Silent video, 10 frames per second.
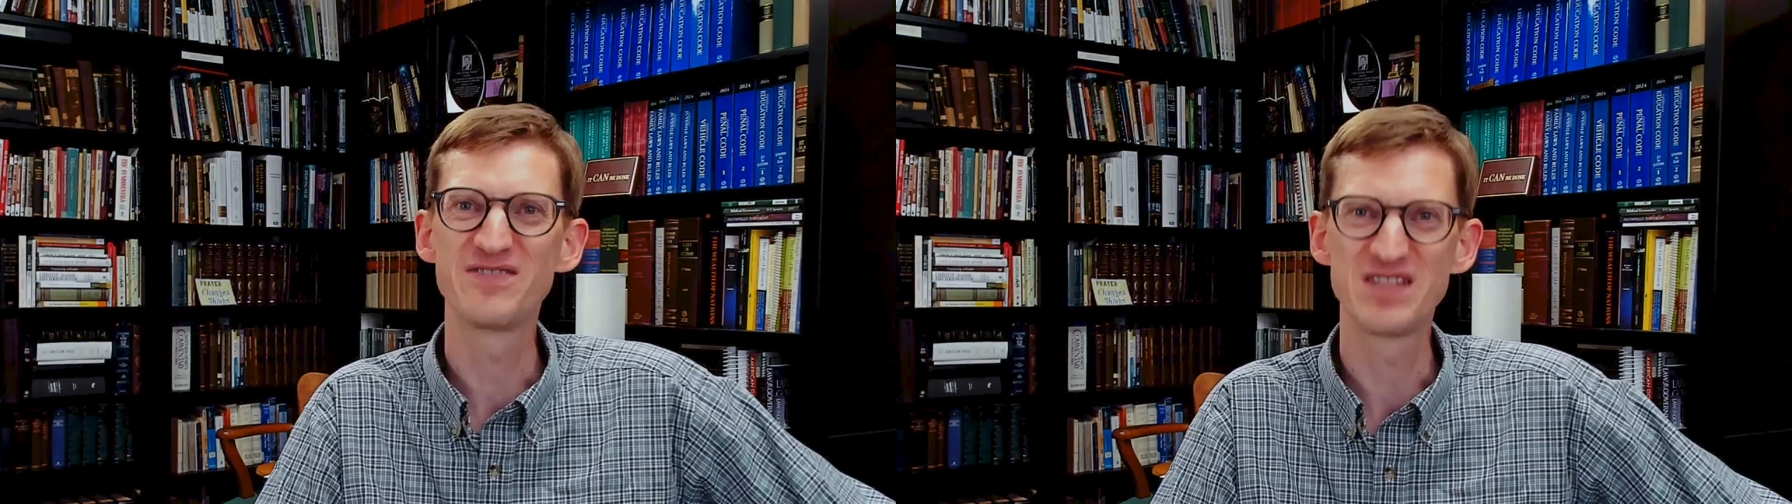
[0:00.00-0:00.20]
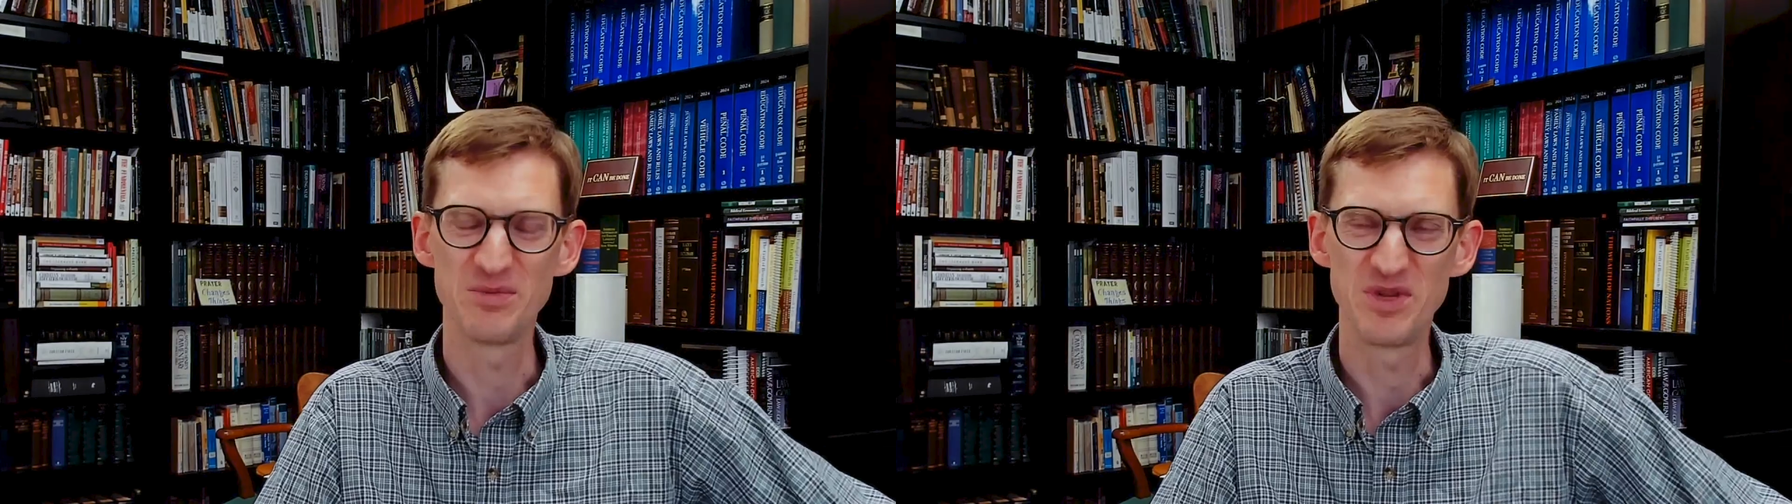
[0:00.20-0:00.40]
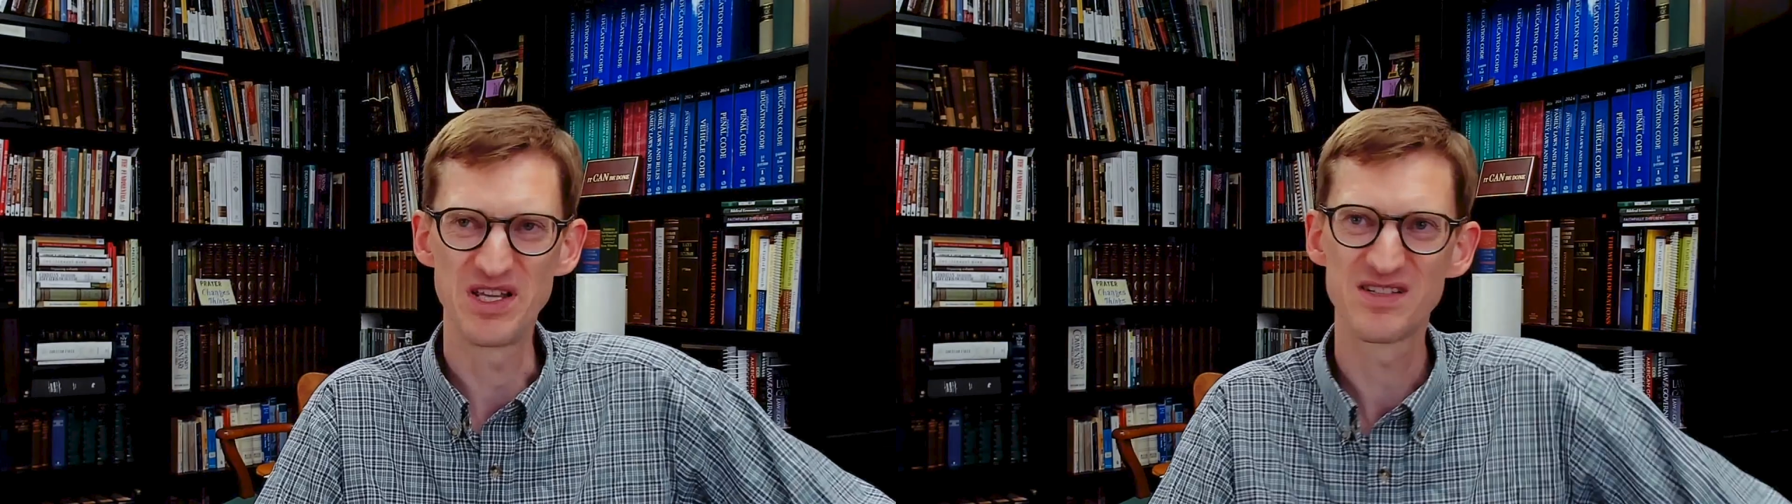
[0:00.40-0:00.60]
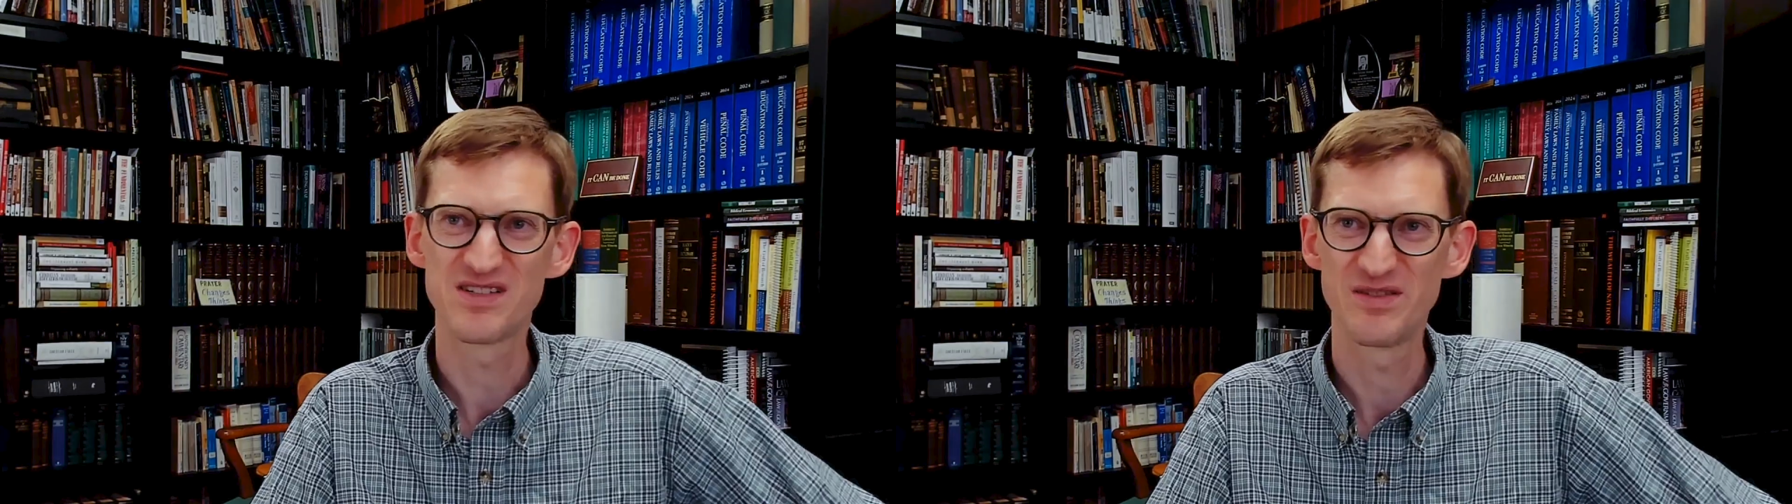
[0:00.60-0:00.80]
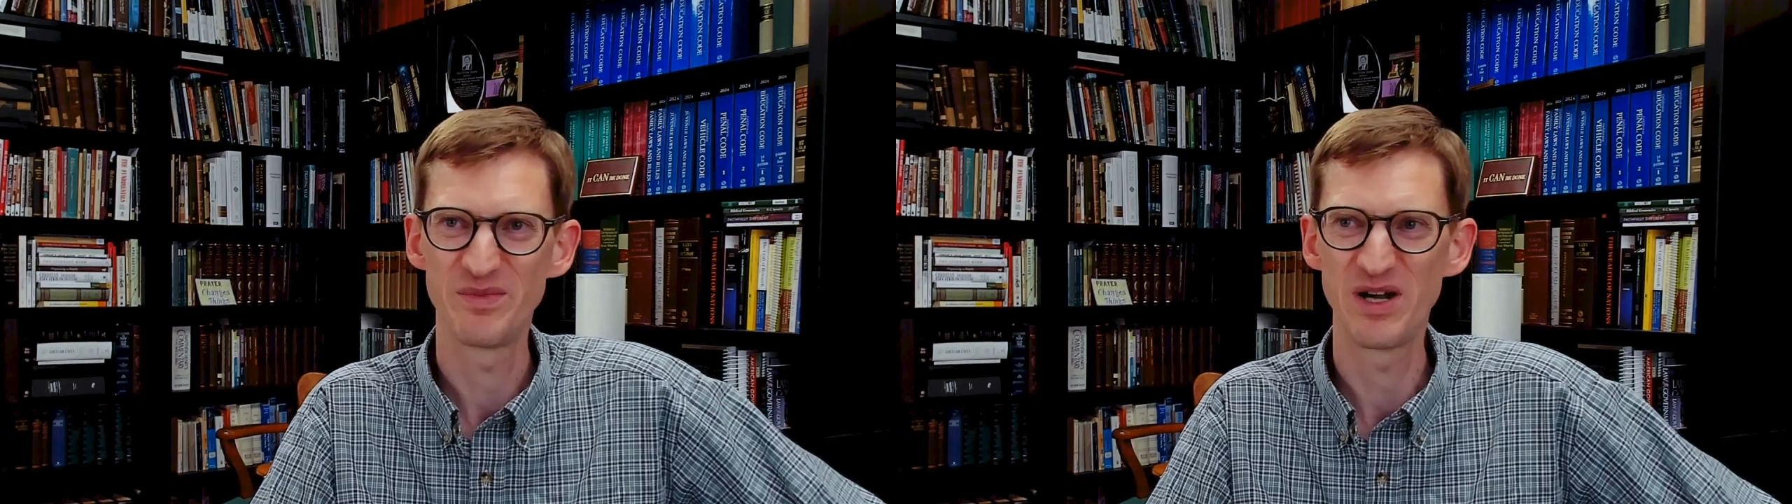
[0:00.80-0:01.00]

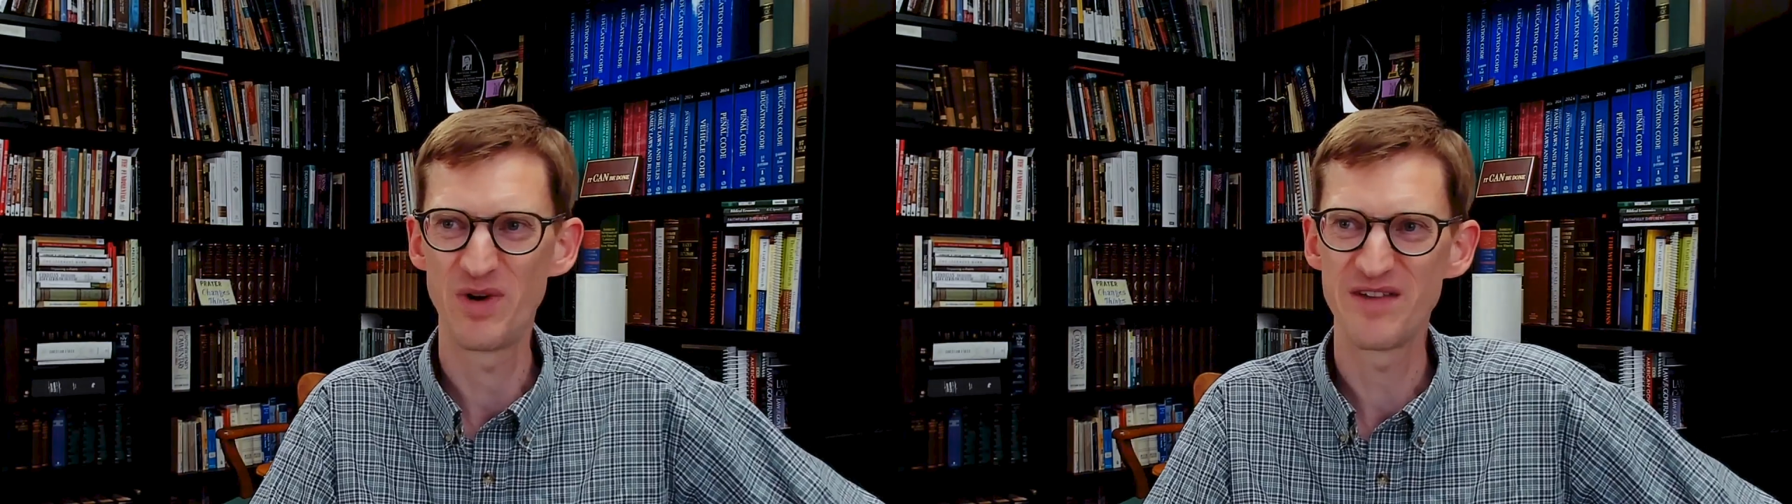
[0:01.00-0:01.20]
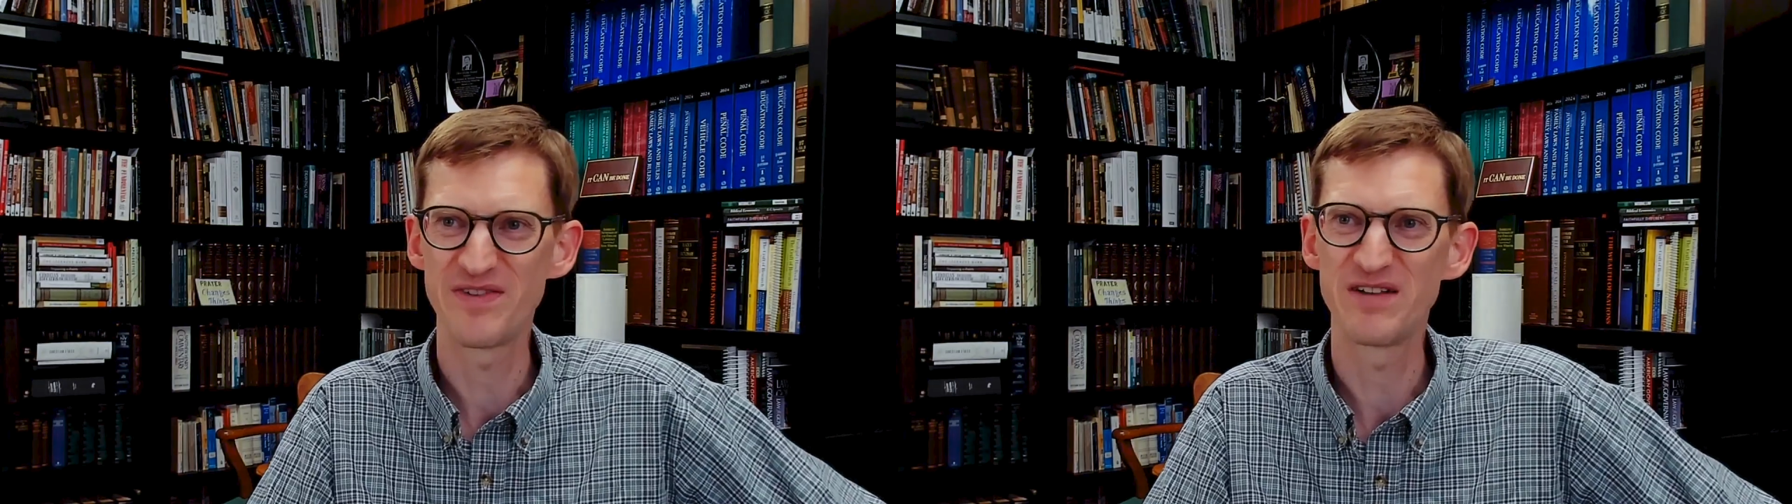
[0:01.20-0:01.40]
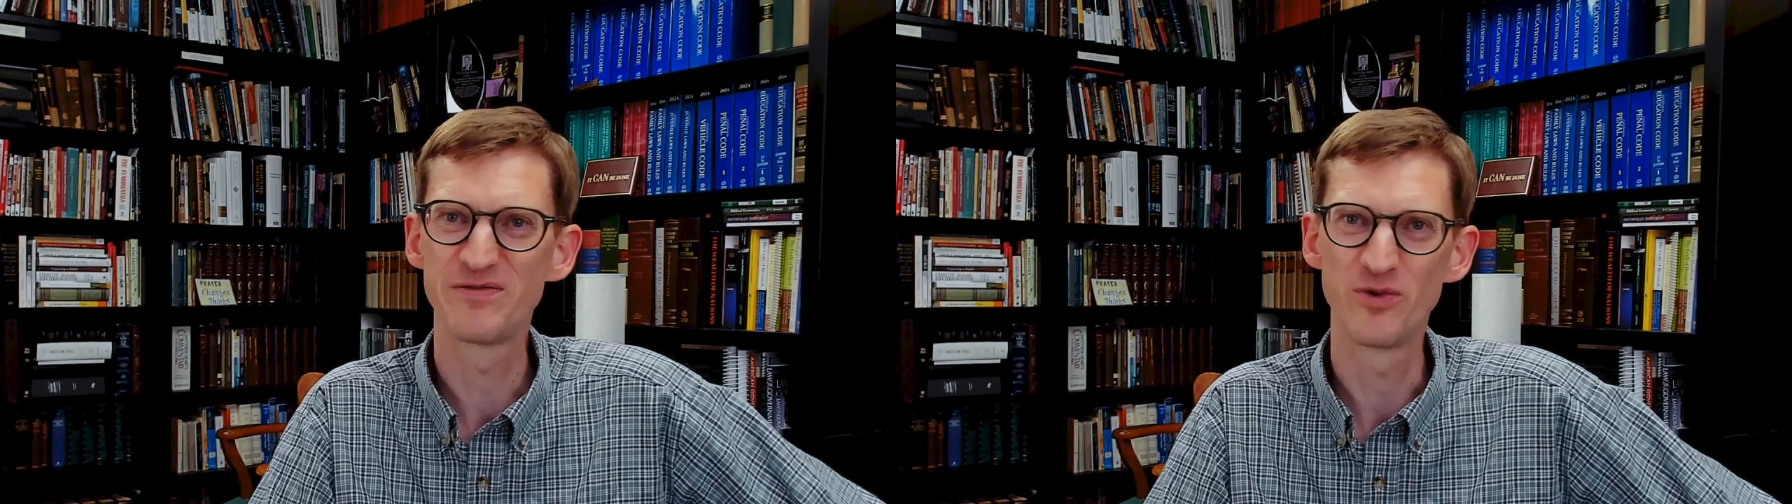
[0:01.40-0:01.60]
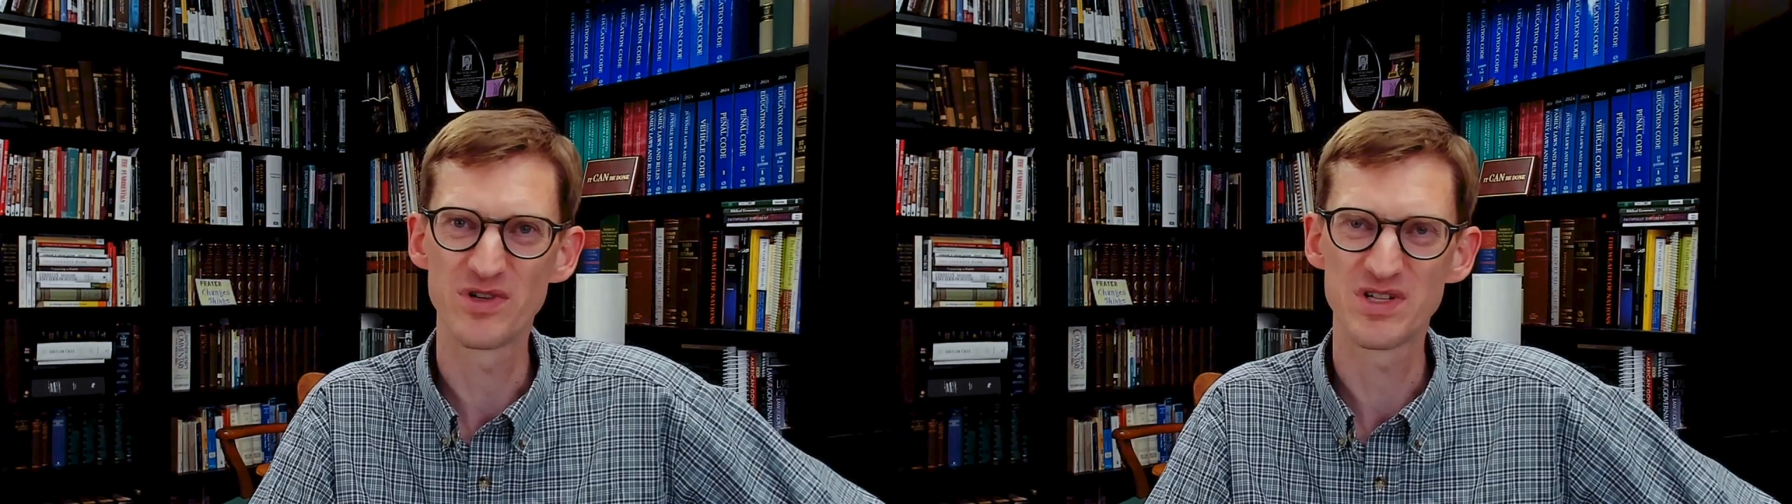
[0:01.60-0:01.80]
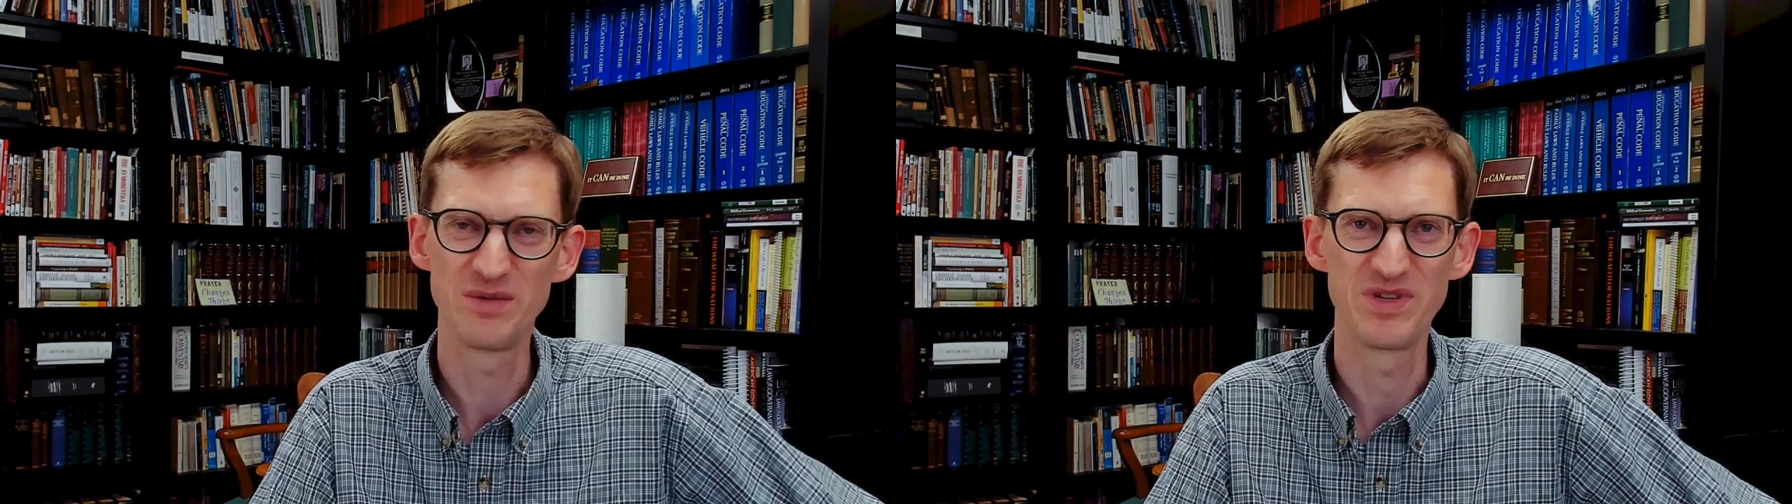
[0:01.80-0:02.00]
siblings. My wife had
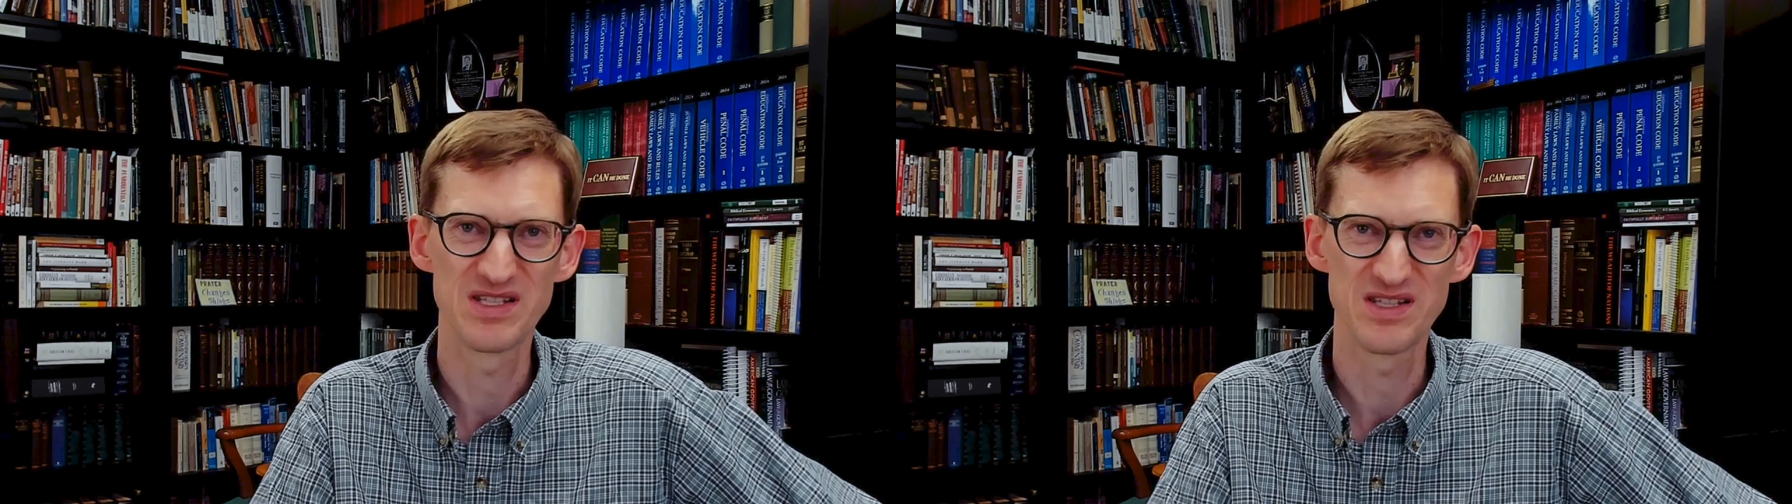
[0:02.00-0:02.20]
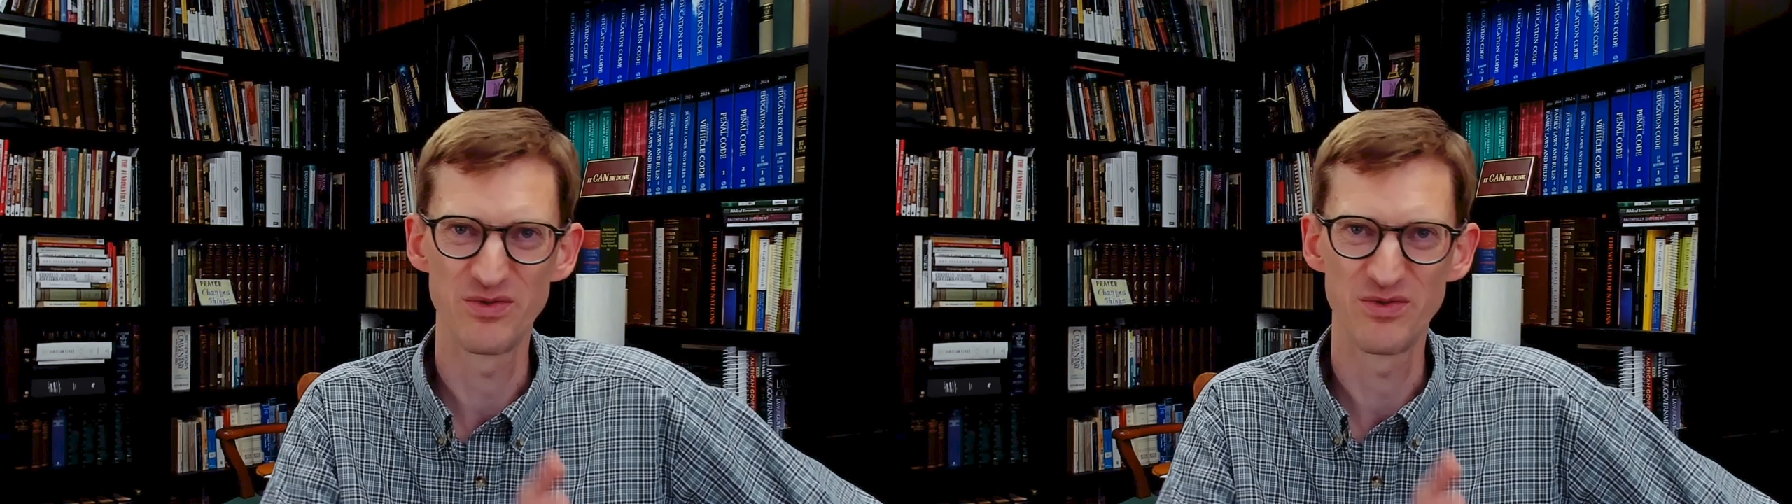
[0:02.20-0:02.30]
4 siblings.